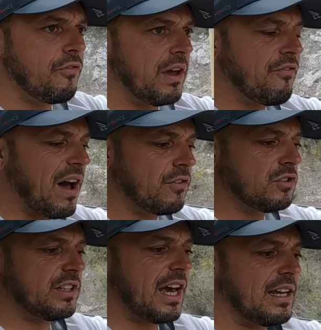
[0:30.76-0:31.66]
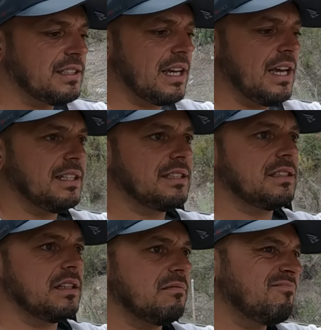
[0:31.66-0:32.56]
Fiat 500S
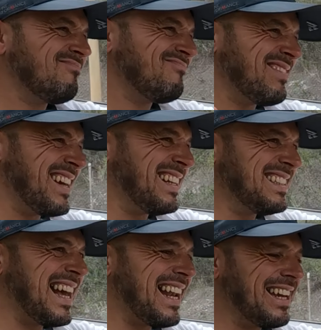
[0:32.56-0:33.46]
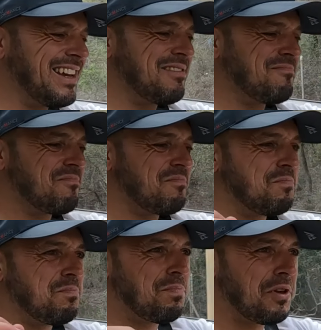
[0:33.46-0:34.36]
is an Italian,
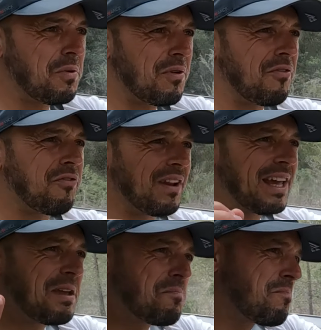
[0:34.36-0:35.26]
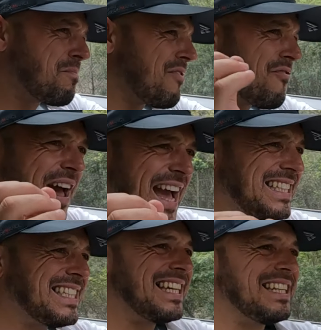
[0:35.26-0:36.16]
beautifully
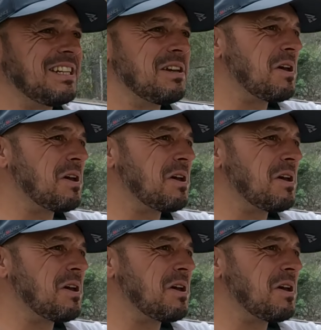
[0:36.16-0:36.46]
perfected,